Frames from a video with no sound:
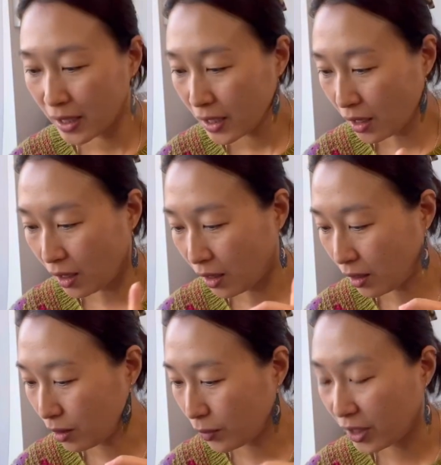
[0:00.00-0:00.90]

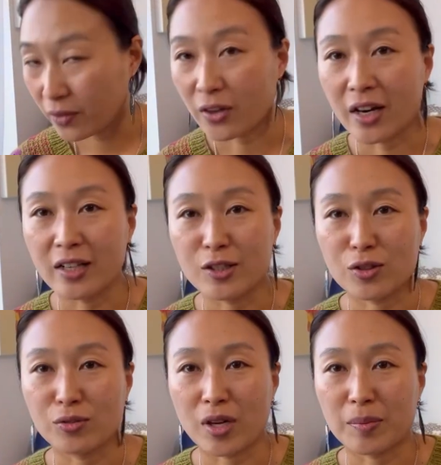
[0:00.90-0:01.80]
whenever I need to
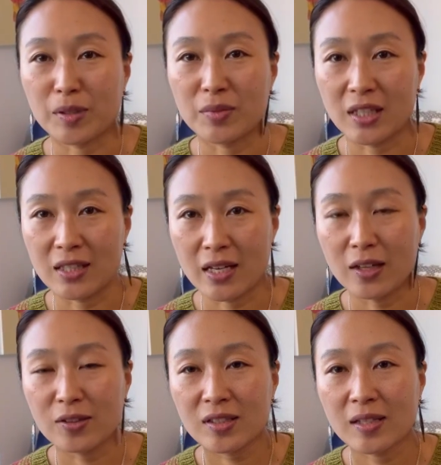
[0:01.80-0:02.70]
grab some
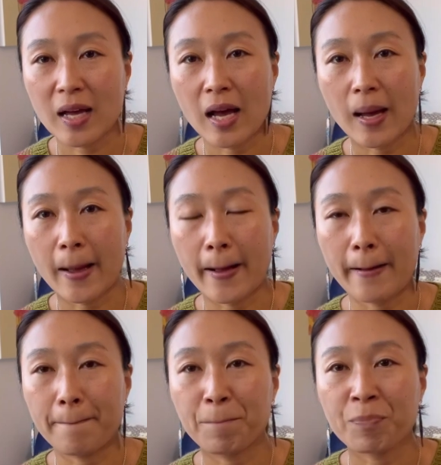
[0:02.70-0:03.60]
details.
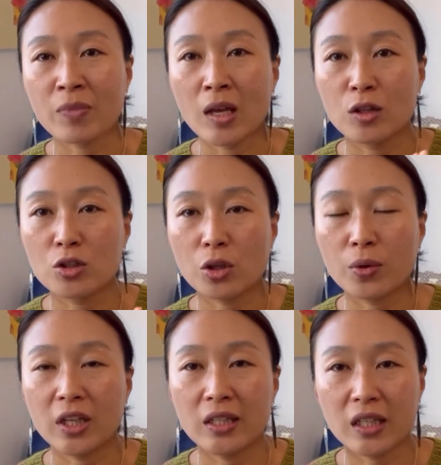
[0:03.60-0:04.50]
So
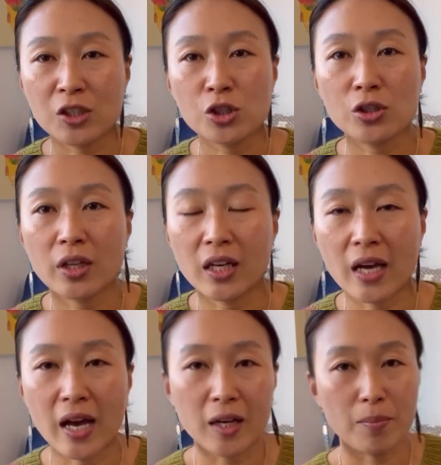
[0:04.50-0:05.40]
initially
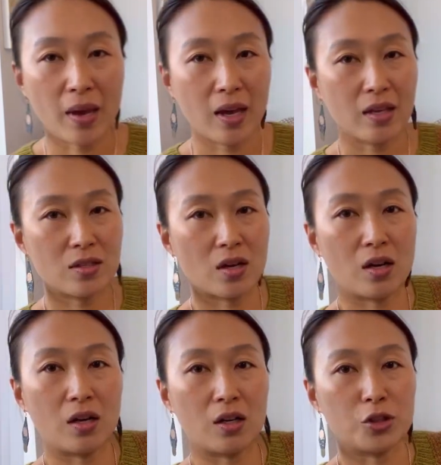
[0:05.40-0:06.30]
I made
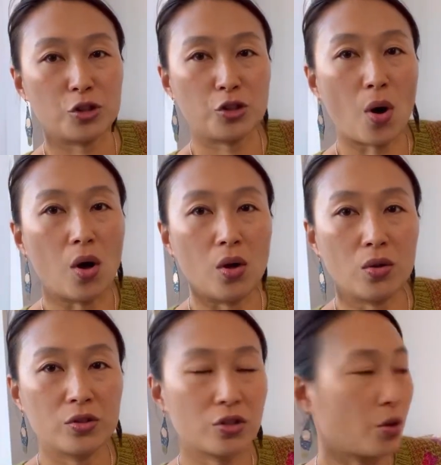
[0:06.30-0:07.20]
a shawl.
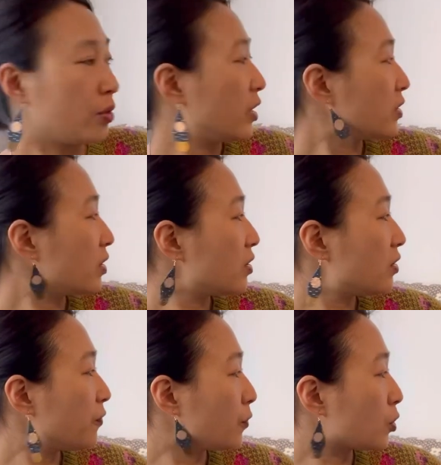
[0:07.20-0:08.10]
So this is
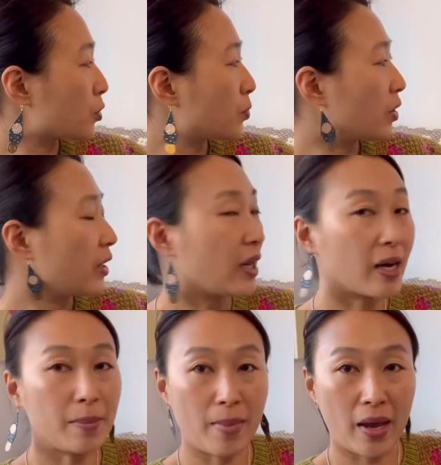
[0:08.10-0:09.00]
the first one that
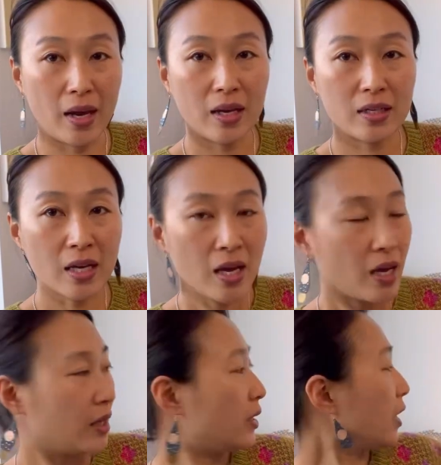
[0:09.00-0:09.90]
I made,
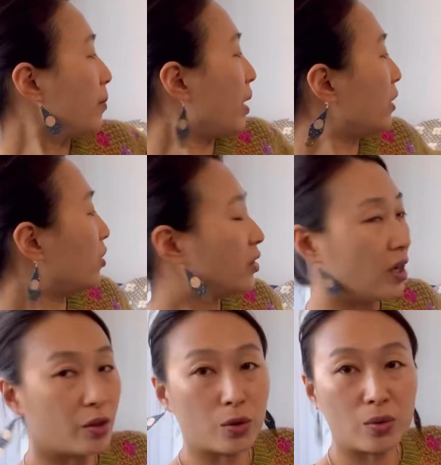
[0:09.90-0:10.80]
and then I made
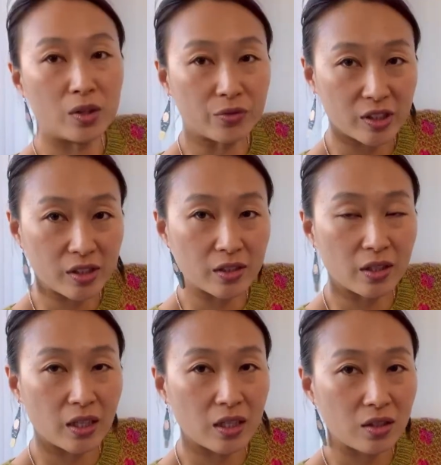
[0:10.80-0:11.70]
another one
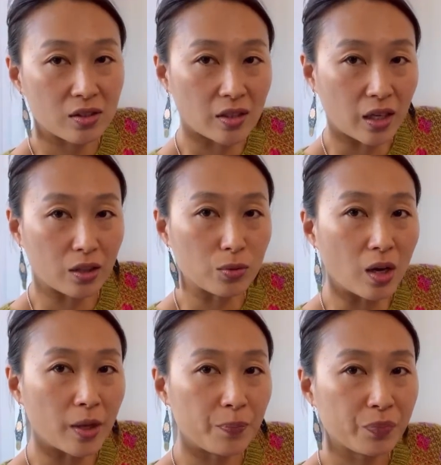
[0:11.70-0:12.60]
recently, the second
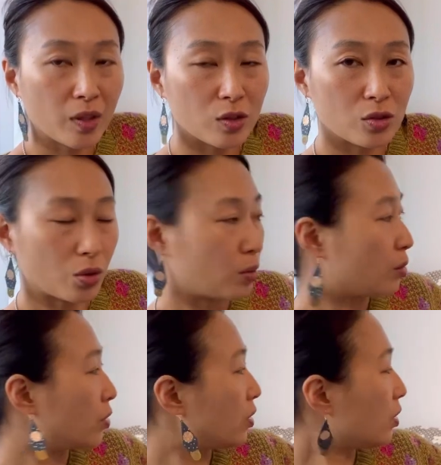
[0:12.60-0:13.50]
one.
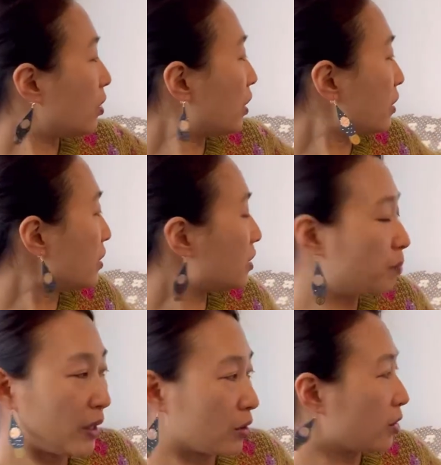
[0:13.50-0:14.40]
So this is
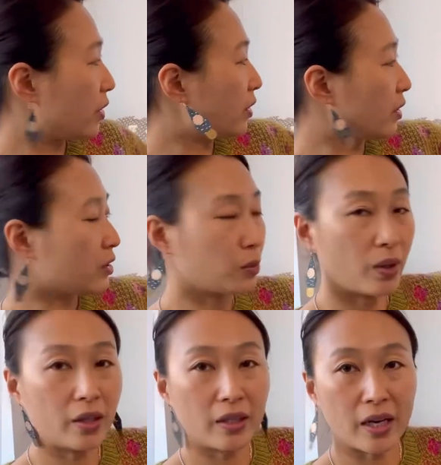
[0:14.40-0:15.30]
bigger than this
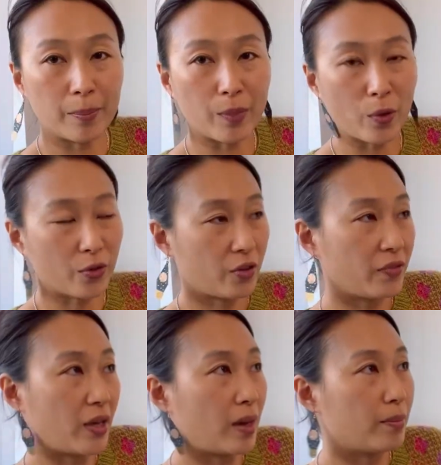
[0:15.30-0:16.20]
one, and both of
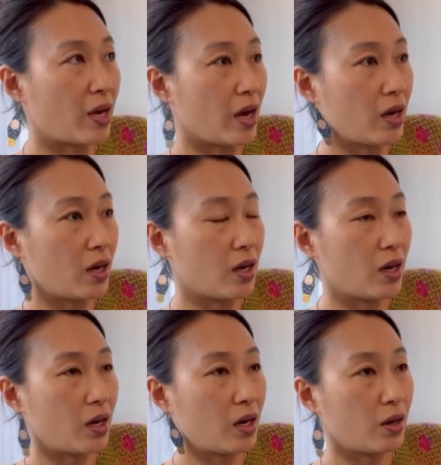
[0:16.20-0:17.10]
them
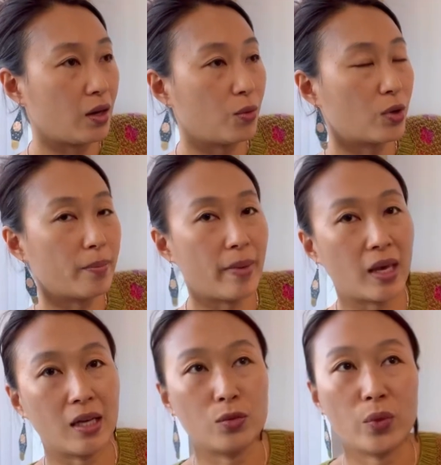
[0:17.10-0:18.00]
were
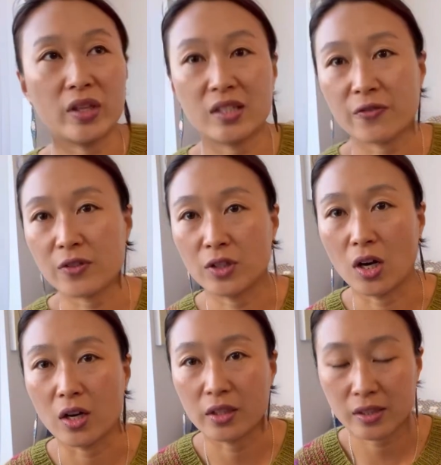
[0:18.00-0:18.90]
made with different
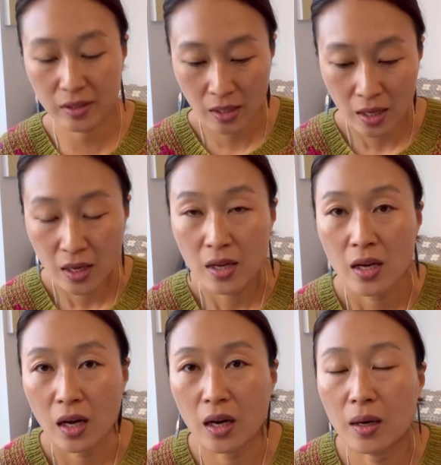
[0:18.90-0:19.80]
yarns.
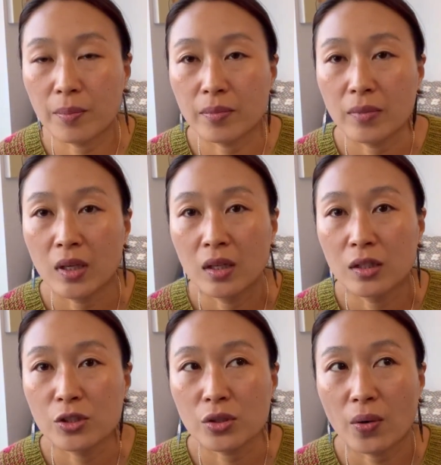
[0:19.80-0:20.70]

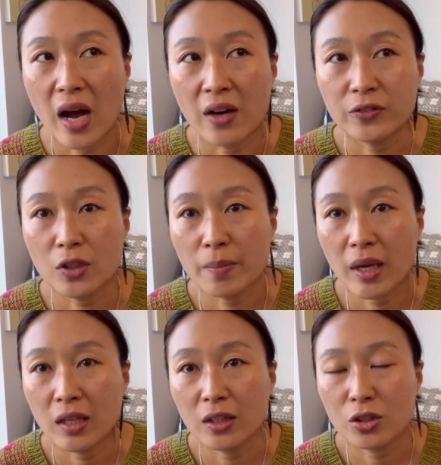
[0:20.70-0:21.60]
So after
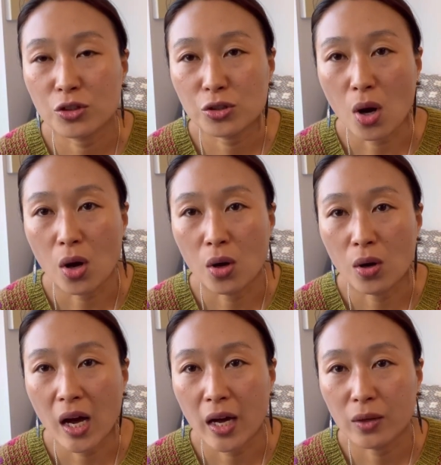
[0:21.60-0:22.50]
making the shawl,
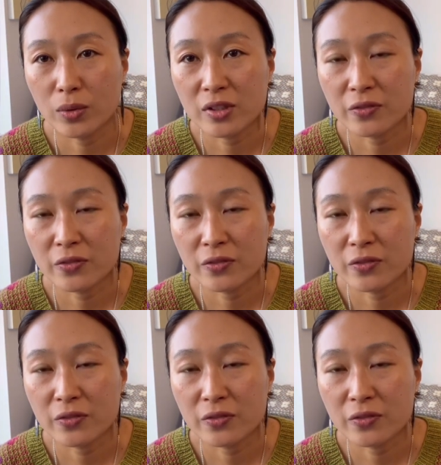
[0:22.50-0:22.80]
I was